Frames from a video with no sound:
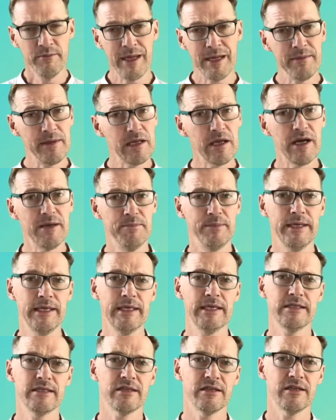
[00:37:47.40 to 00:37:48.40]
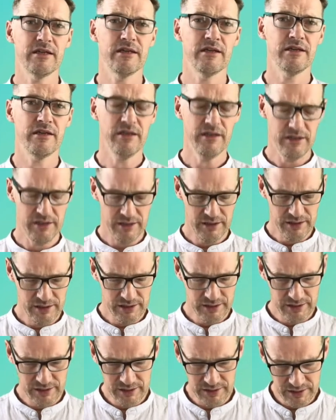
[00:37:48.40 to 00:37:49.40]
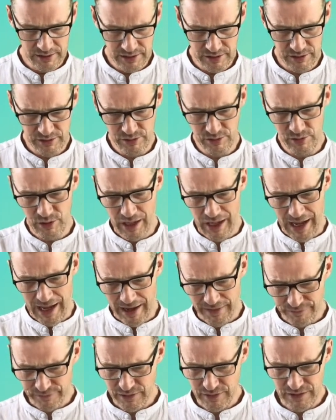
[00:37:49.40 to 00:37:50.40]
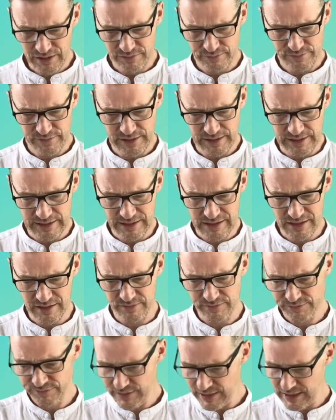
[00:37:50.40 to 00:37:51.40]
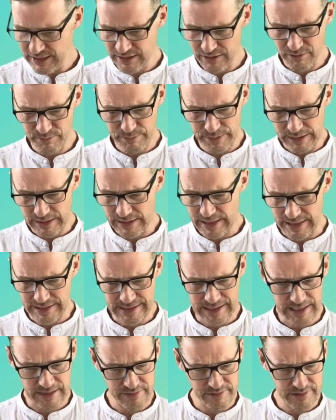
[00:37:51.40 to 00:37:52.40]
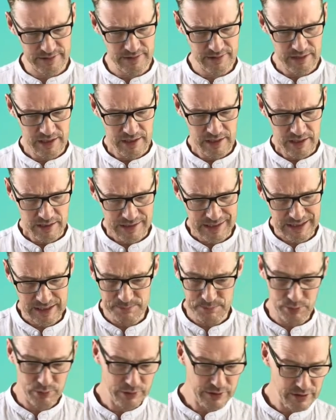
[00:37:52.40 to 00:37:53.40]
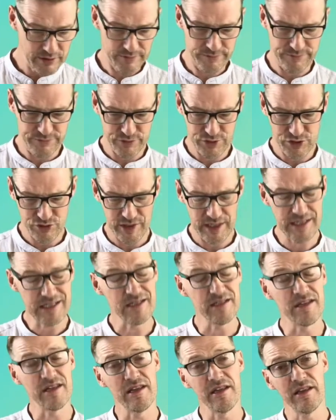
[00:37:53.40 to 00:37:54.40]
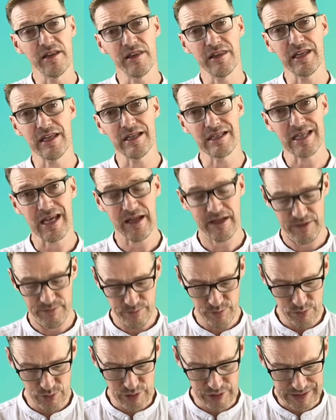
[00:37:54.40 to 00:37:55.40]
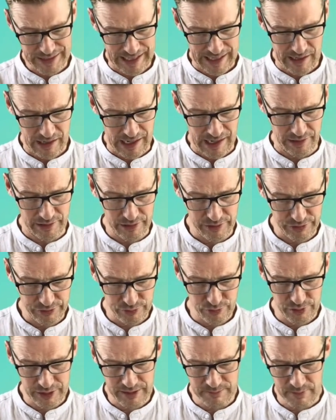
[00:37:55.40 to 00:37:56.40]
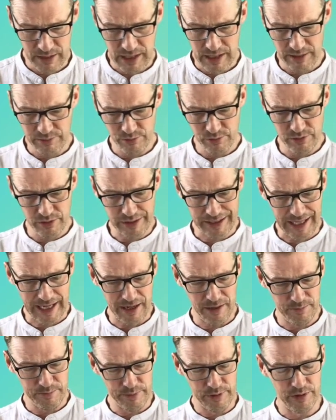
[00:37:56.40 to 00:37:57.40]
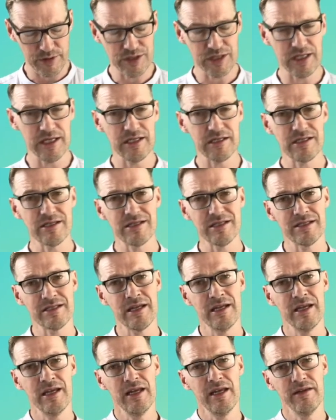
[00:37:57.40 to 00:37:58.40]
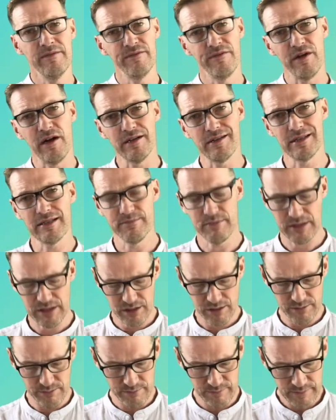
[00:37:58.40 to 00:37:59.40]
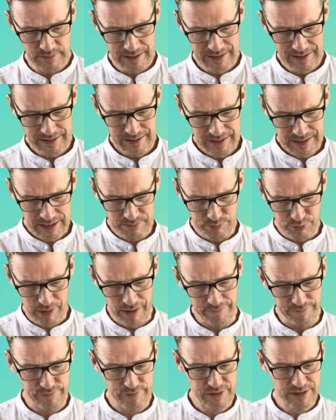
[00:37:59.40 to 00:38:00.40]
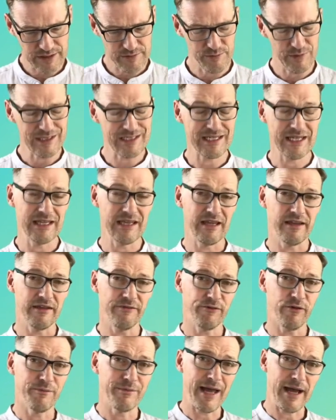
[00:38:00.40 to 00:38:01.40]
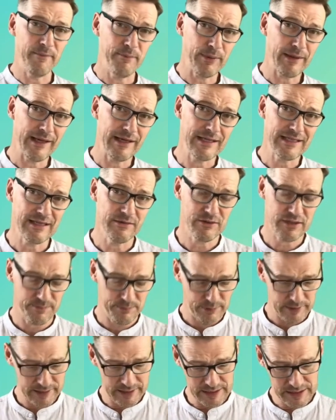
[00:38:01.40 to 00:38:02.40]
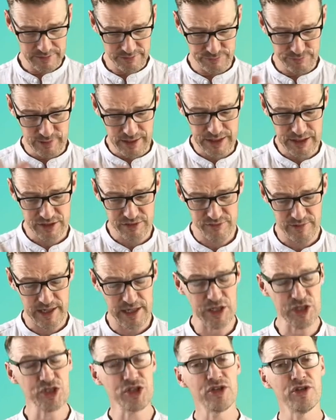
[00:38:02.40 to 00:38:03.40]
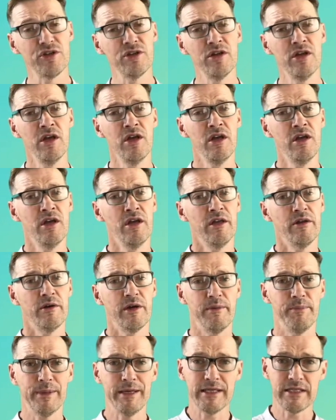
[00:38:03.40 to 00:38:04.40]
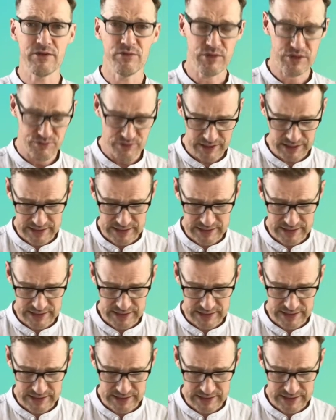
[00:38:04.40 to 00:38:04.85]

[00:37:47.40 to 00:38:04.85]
maybe like Peter, you have those feelings of failure and being let down and disappointed and frustrated that things hadn't worked out how you thought they might work out. But Jesus invited him to come to breakfast, and we see that from that place, it was a place of restoration where Peter was